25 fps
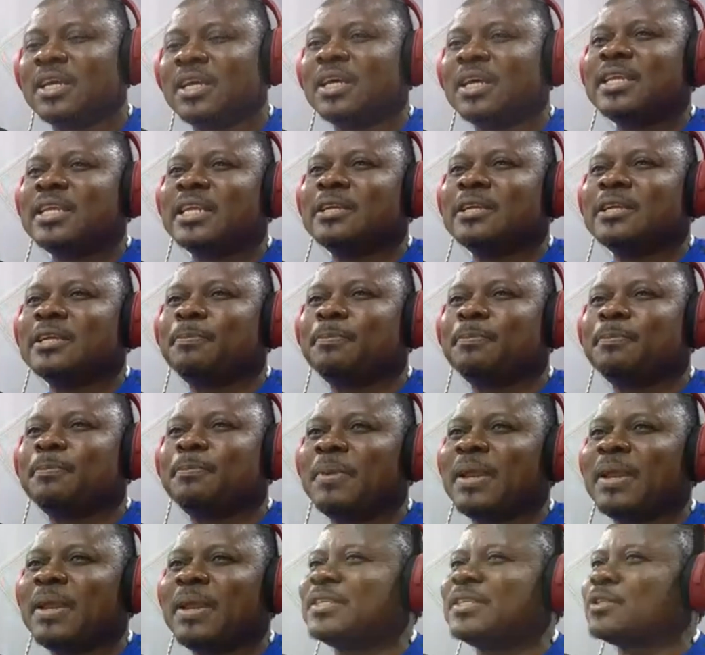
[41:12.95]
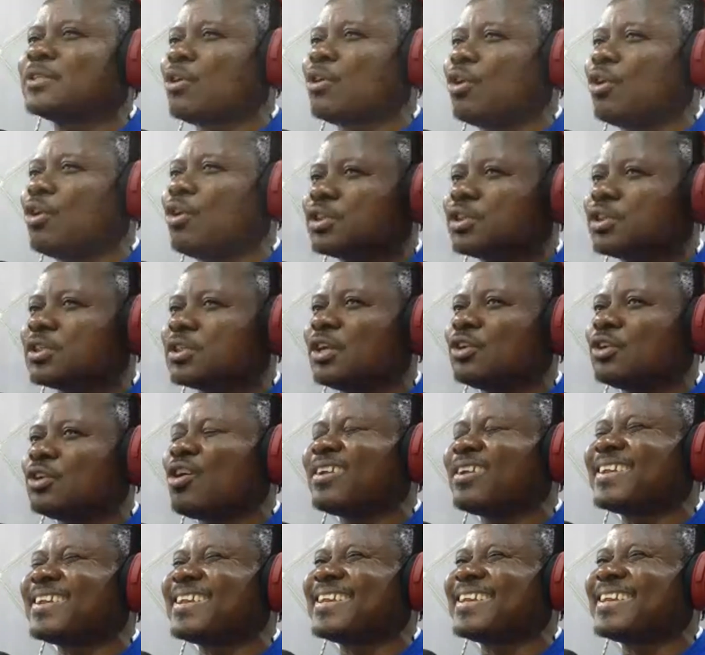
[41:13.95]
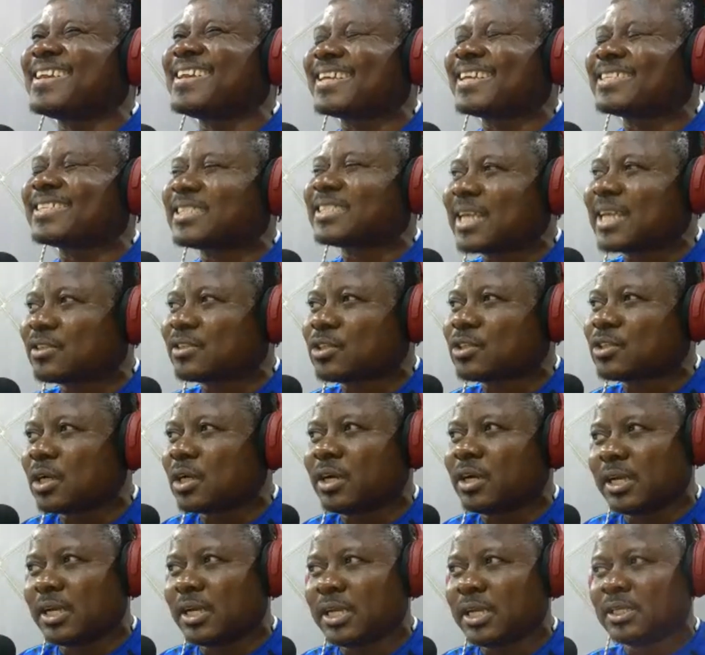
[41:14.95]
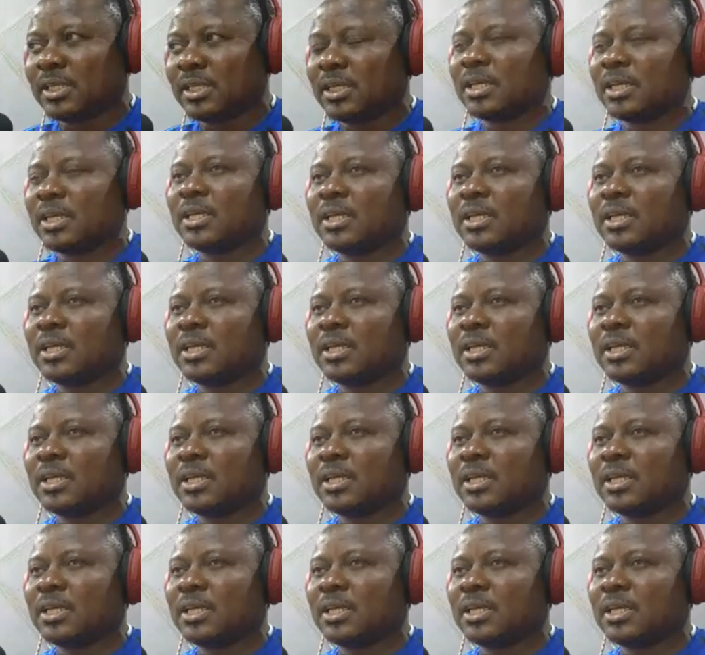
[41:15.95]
then the problem is us, not necessarily